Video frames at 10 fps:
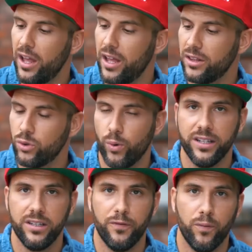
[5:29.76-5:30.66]
a
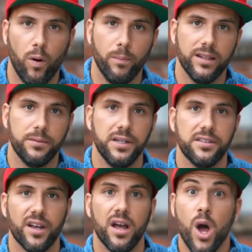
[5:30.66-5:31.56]

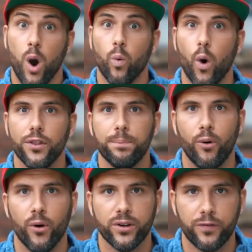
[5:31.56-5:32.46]
24mm
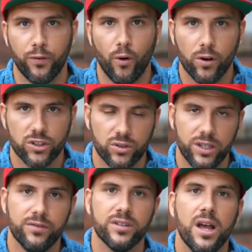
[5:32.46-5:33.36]
1.4, so
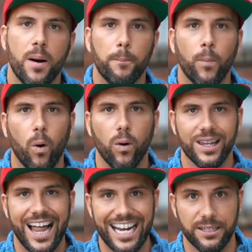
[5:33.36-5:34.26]
even more
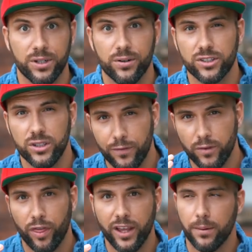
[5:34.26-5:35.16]
light. Because you have
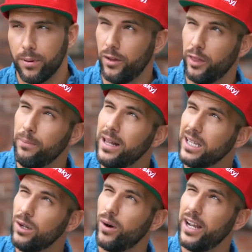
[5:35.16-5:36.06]
to think about the
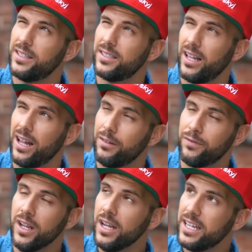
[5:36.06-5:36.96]
Milky Way
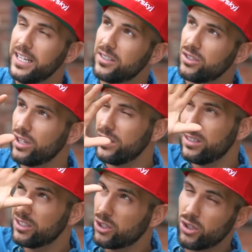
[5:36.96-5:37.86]
itself is
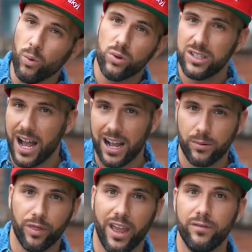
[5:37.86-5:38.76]
so
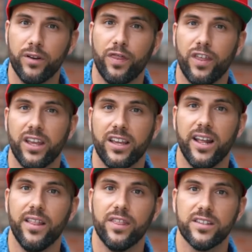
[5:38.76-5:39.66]
dark with everything
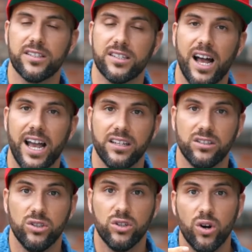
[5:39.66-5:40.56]
in the sky,
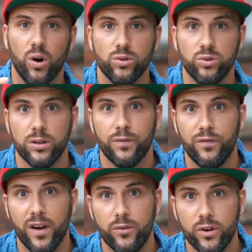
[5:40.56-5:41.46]
and you go to a
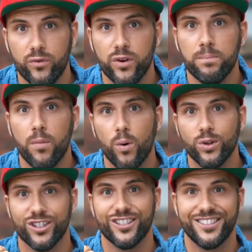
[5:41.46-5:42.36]
very
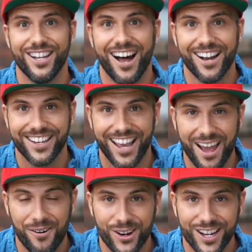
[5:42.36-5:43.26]
remote and dark
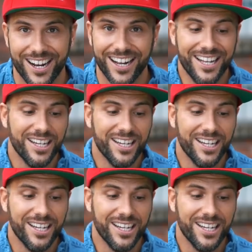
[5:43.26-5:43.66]
area,